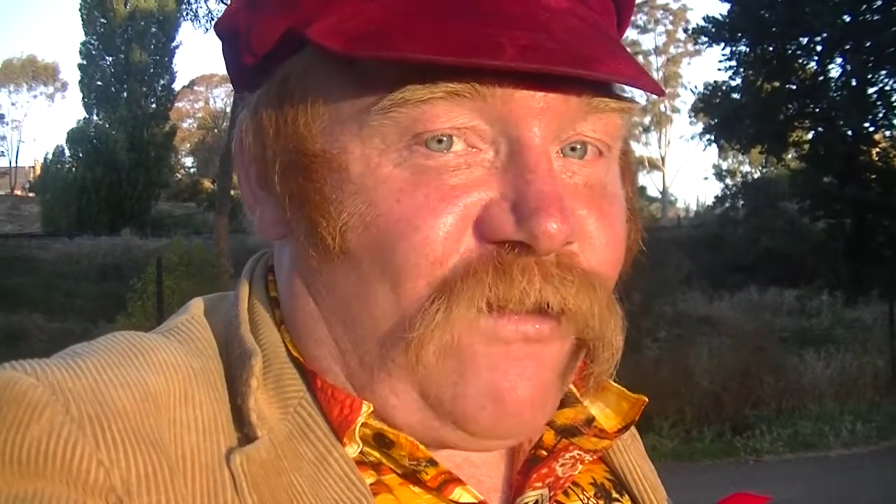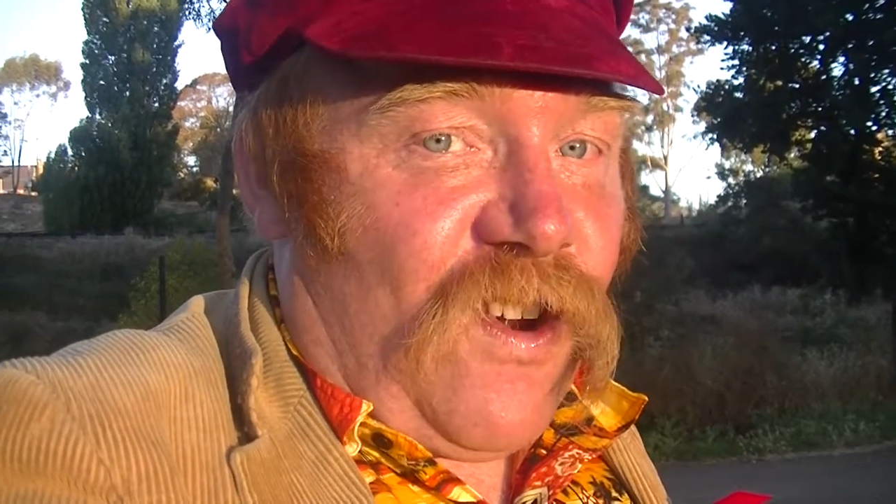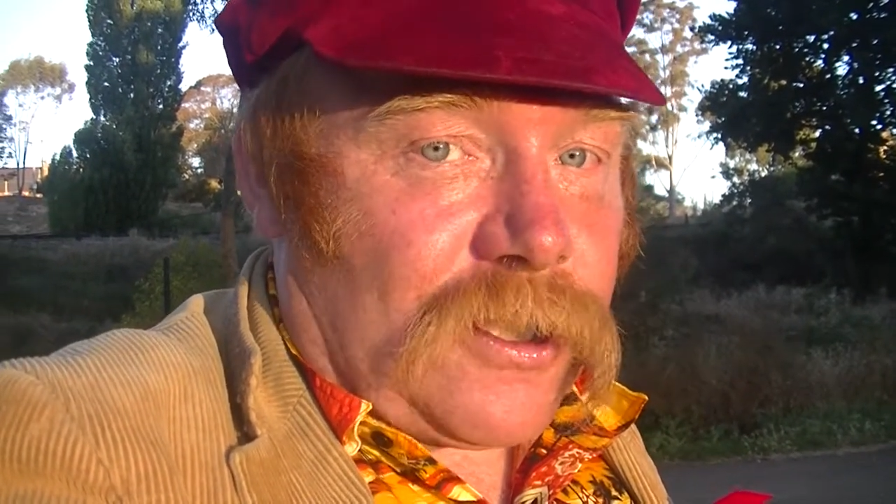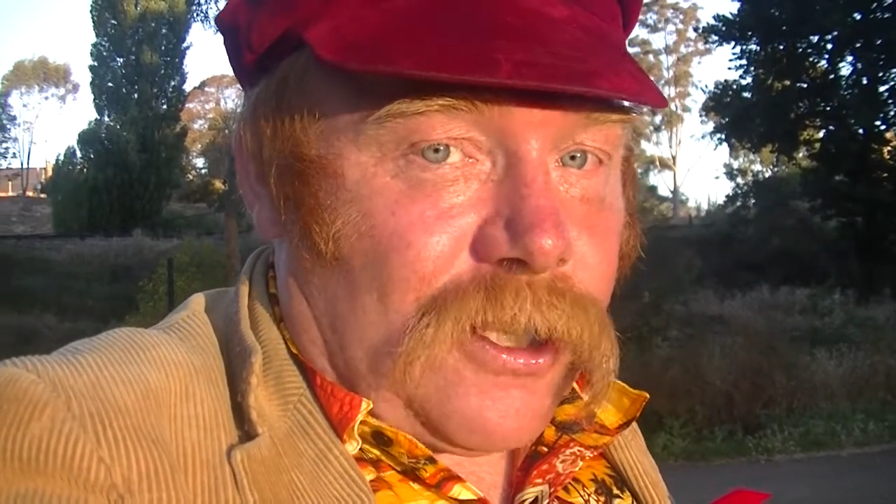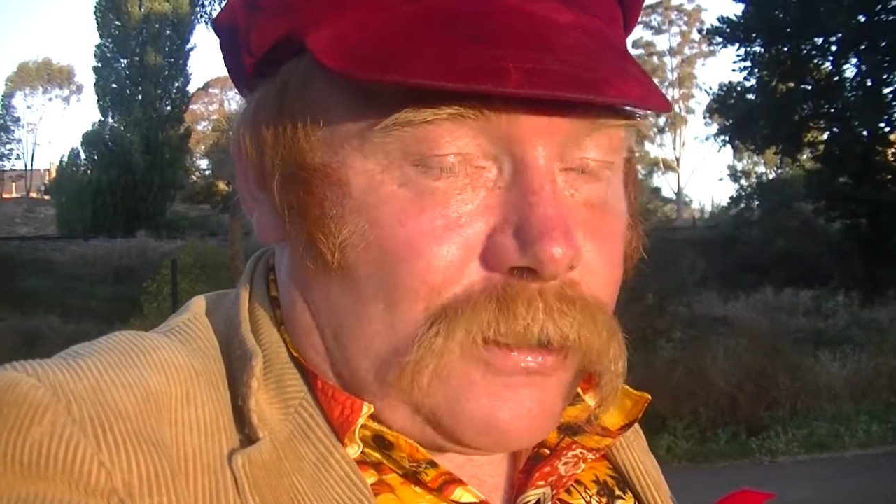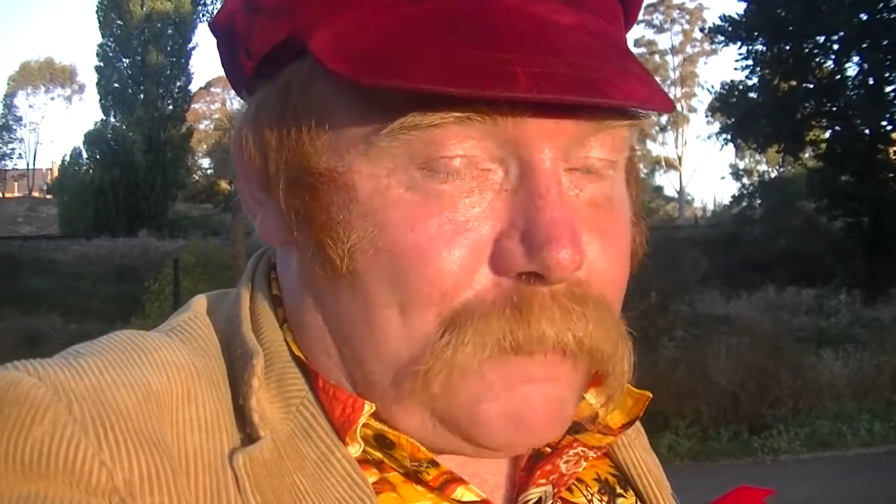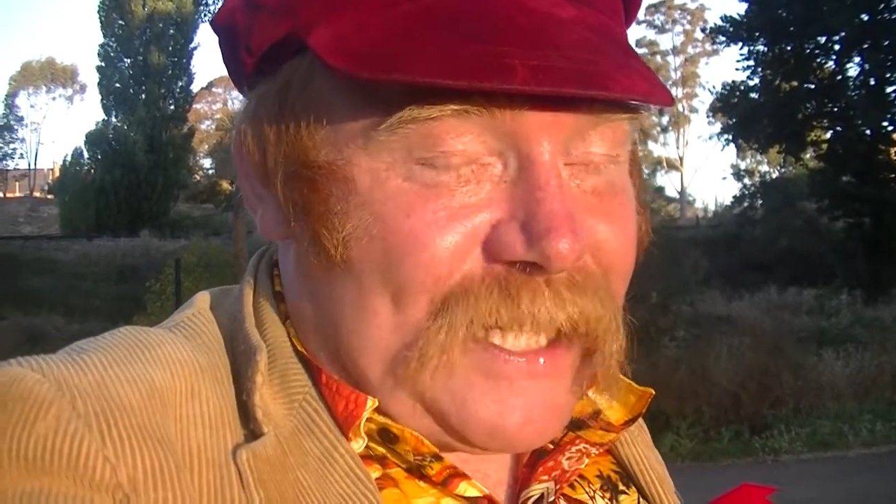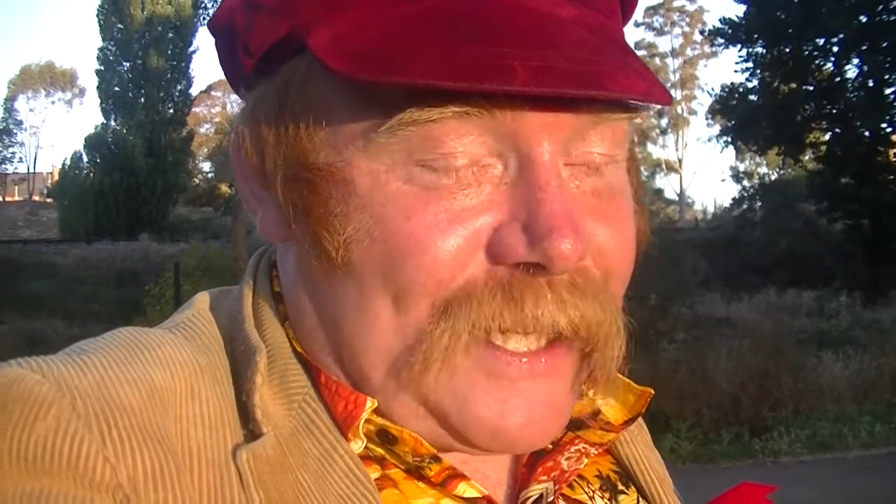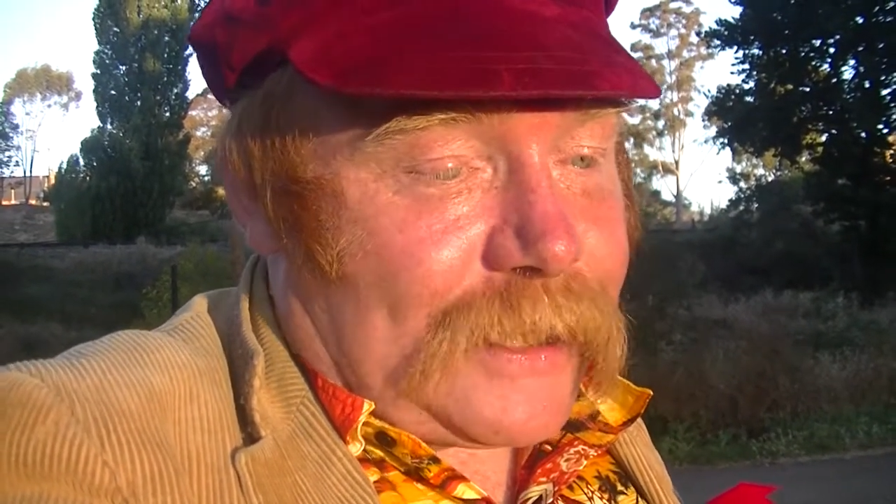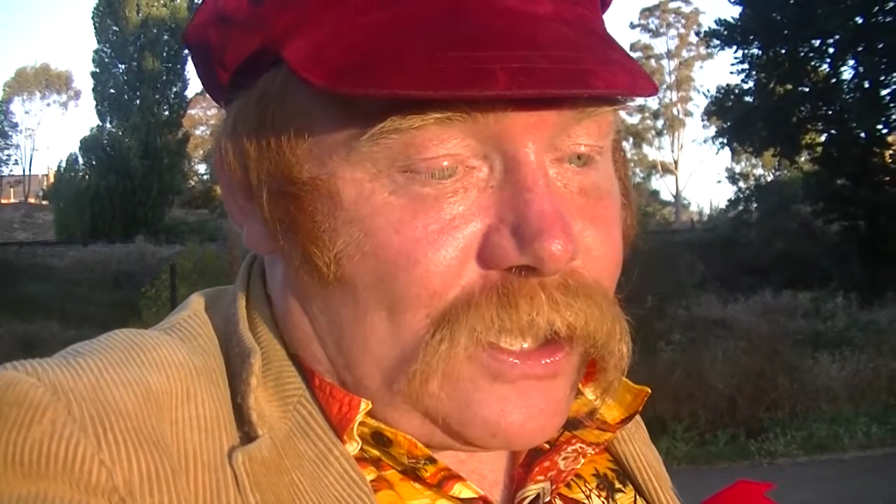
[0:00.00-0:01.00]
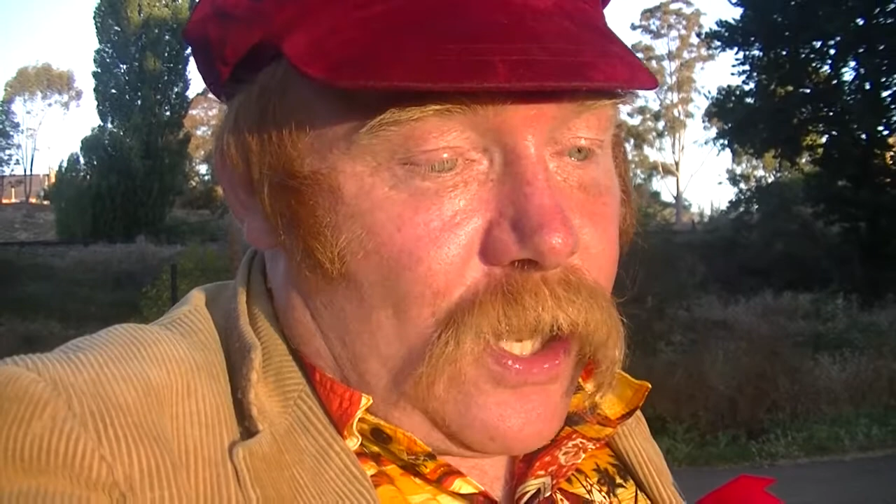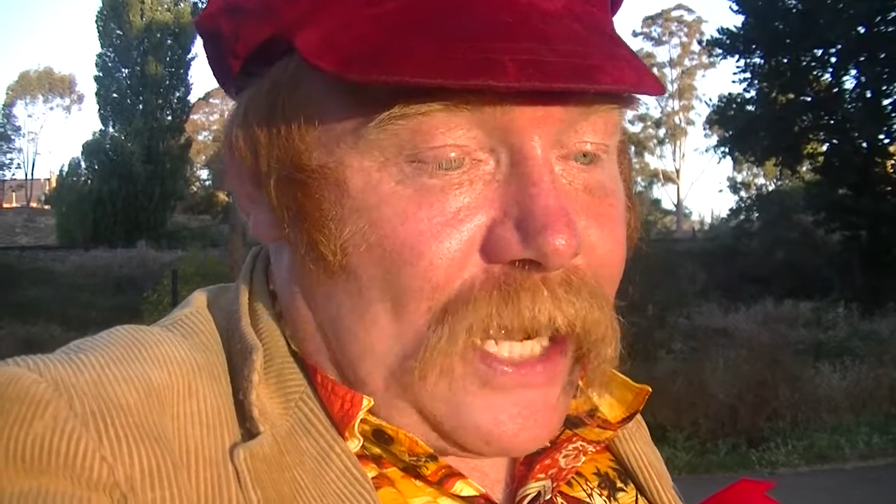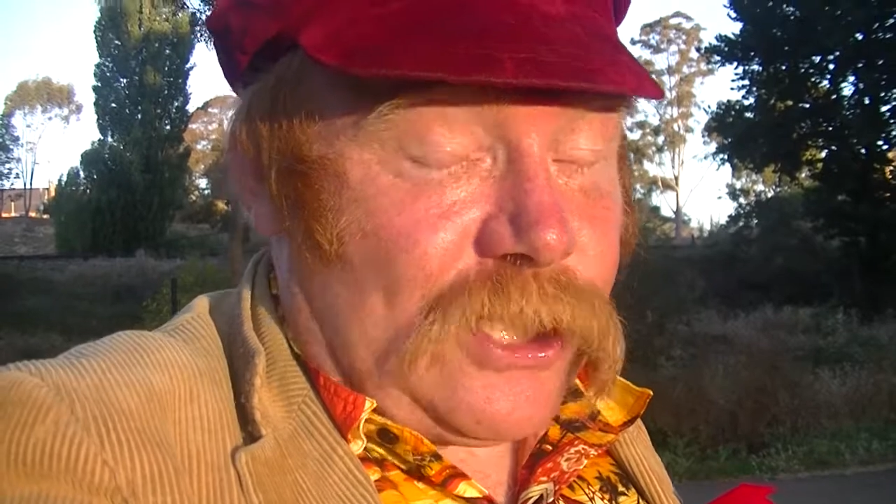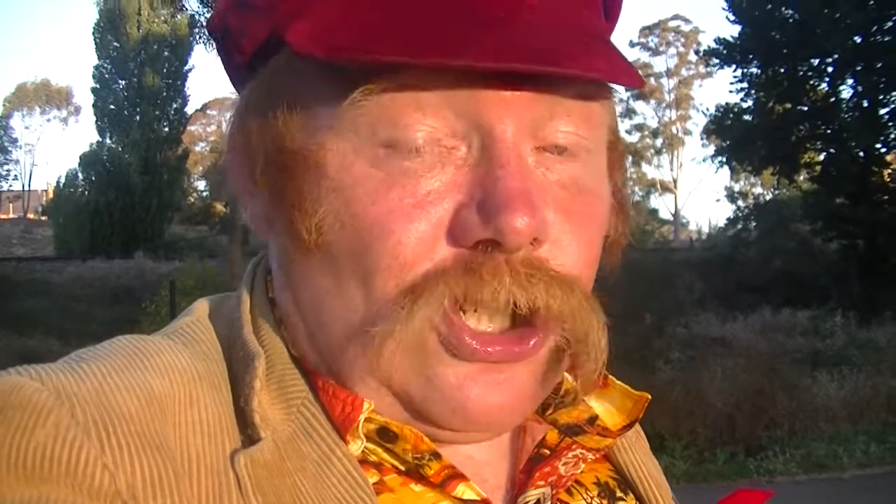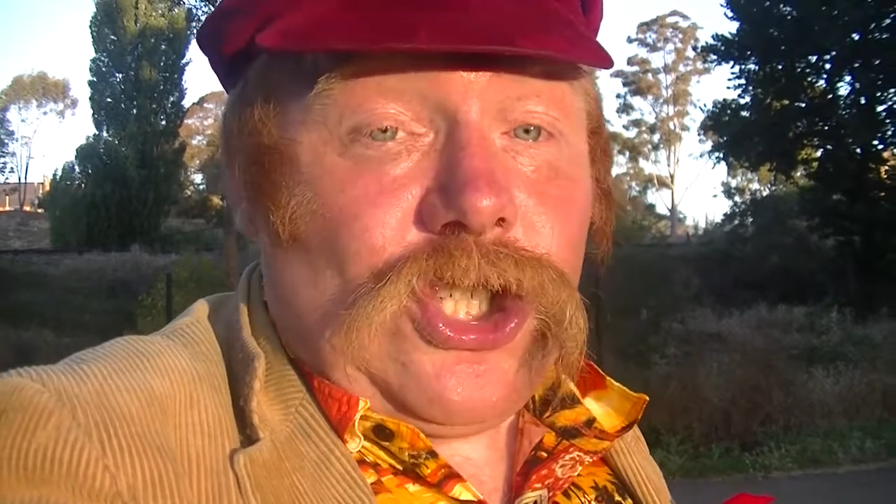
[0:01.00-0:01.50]
fossils but doesn't
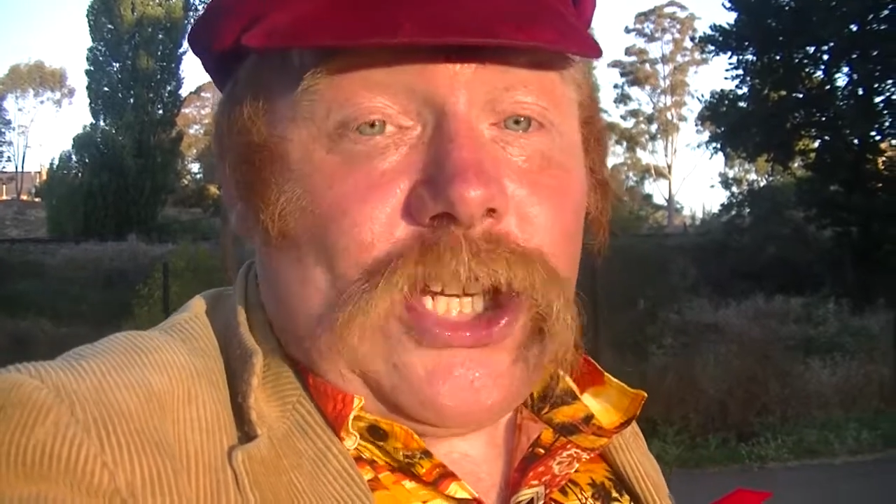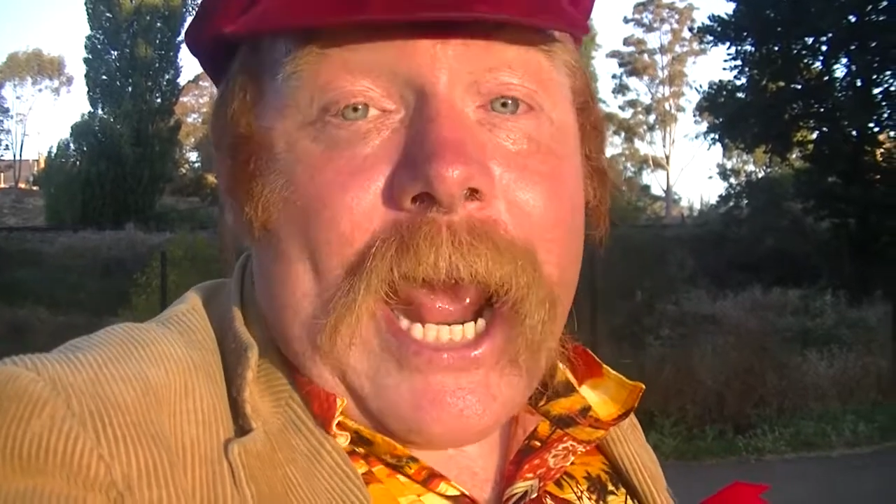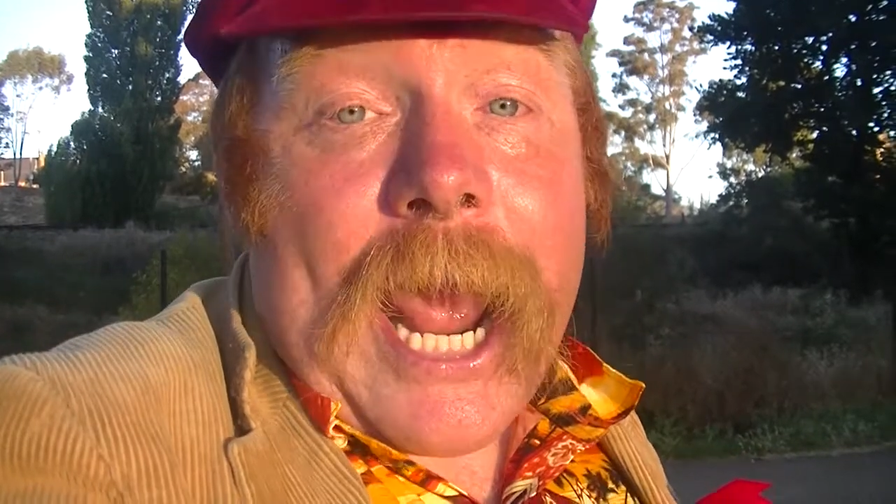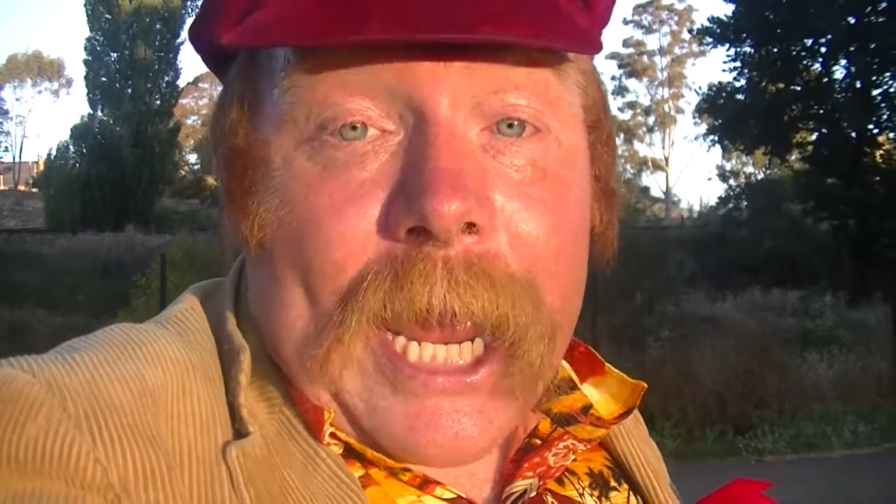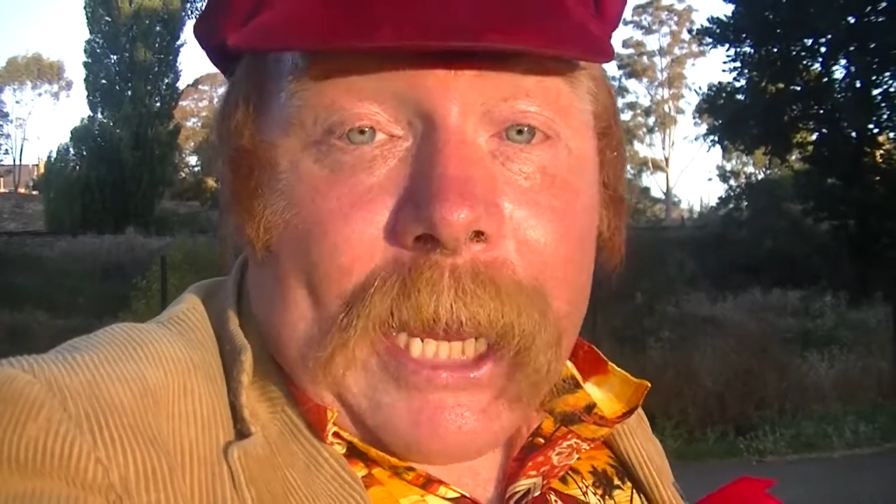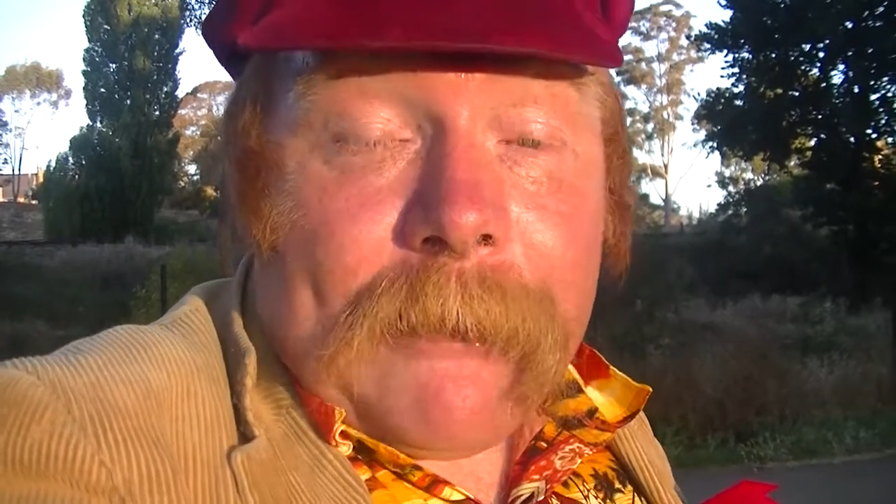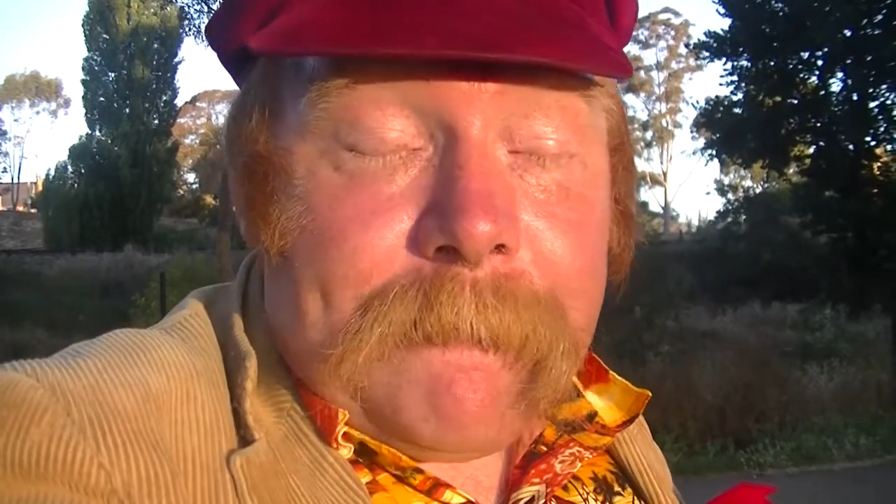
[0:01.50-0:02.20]
like to share.